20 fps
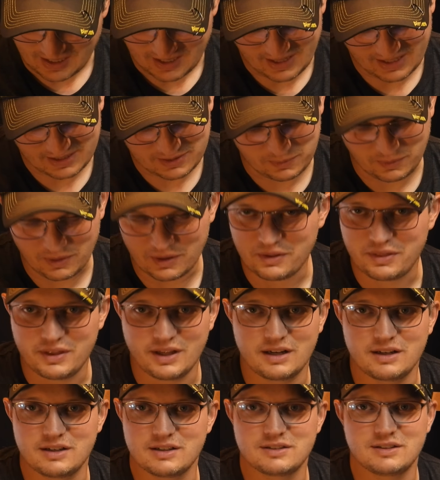That's one
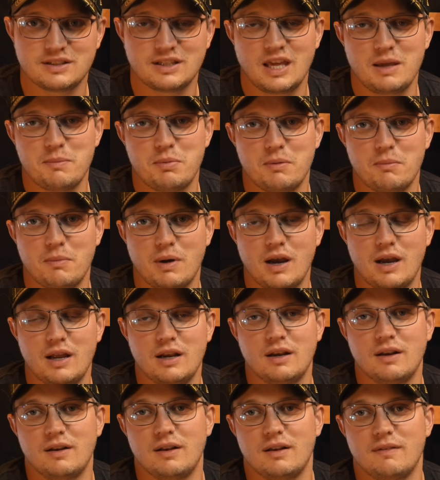thing just to keep in
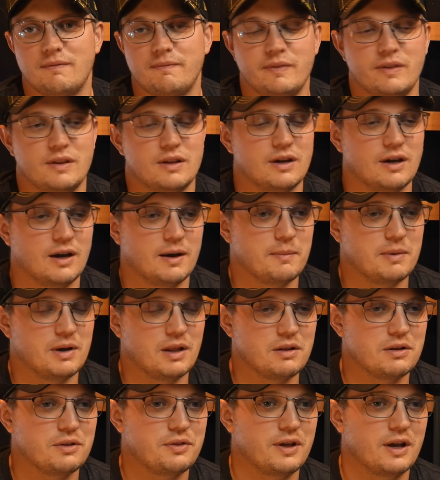mind.
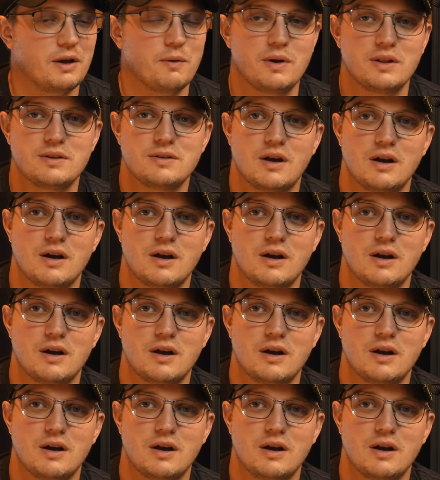Another thing I want to